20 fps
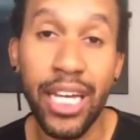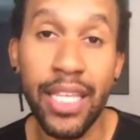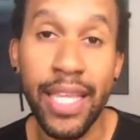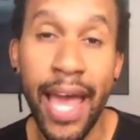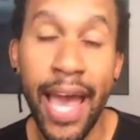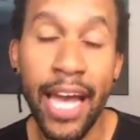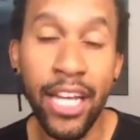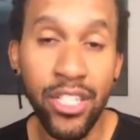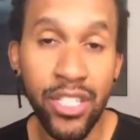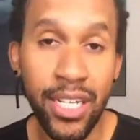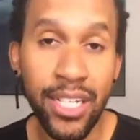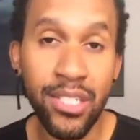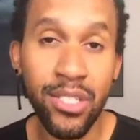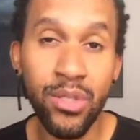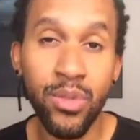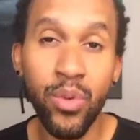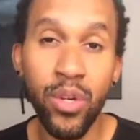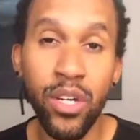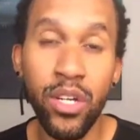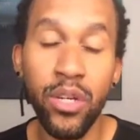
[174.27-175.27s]
And hashtags
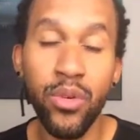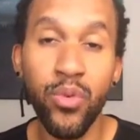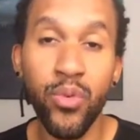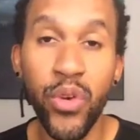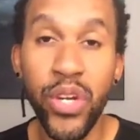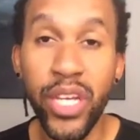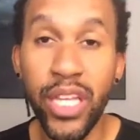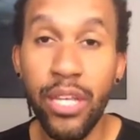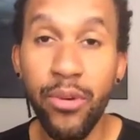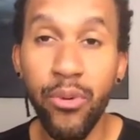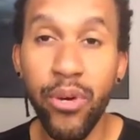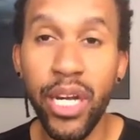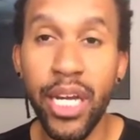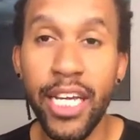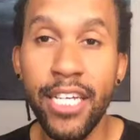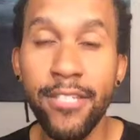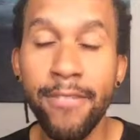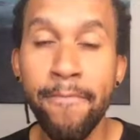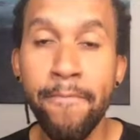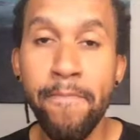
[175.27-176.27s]
is where it
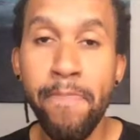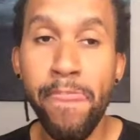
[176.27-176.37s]
gets